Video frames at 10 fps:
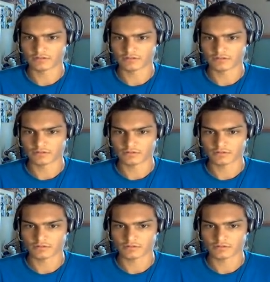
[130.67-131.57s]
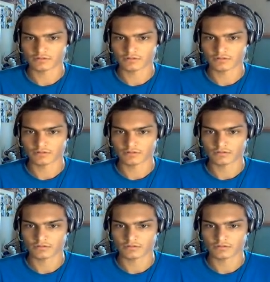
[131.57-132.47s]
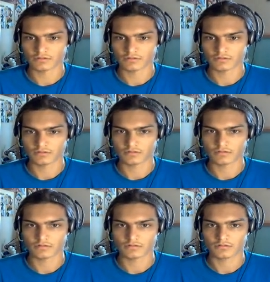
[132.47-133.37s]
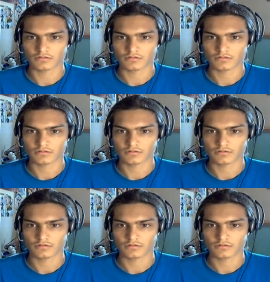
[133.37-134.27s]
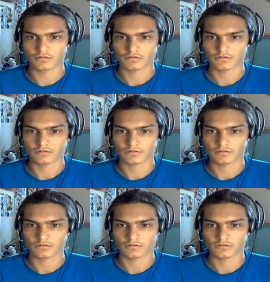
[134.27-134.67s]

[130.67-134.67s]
(silence)